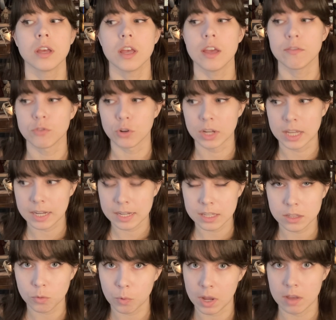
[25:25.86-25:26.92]
if they're getting in
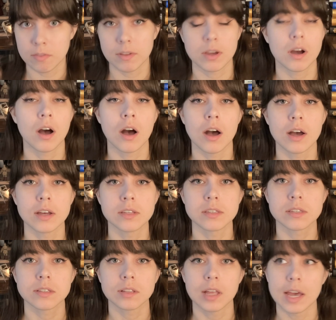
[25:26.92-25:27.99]
the way of the
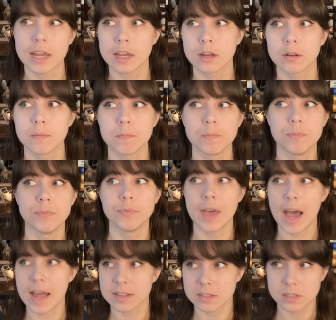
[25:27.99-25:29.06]
cause, like,
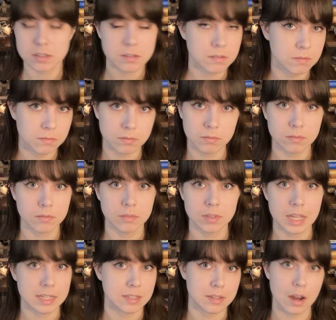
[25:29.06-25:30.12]
that's
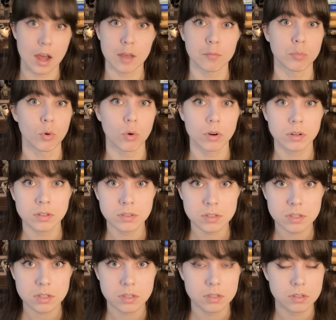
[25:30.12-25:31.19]
that's not important
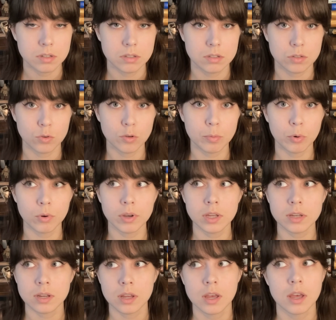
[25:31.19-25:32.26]
to a
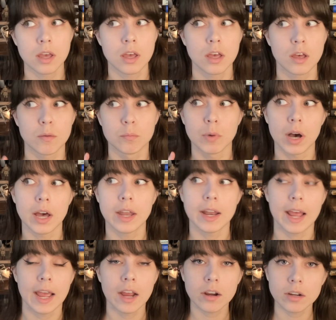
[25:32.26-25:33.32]
point. But
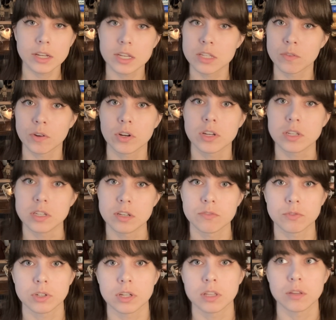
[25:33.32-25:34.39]
Hera is very
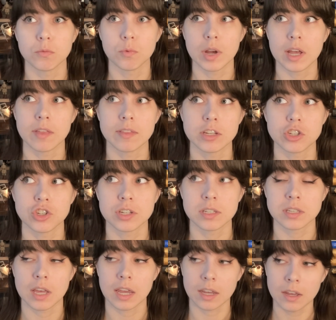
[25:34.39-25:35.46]
different in the way that she's
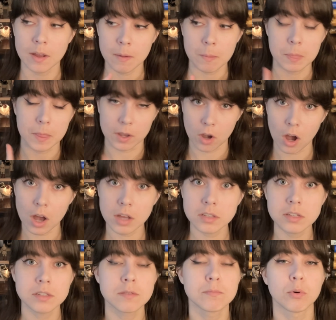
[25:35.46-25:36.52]
like, the cause
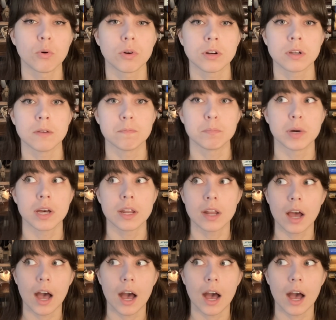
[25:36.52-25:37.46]
is important, but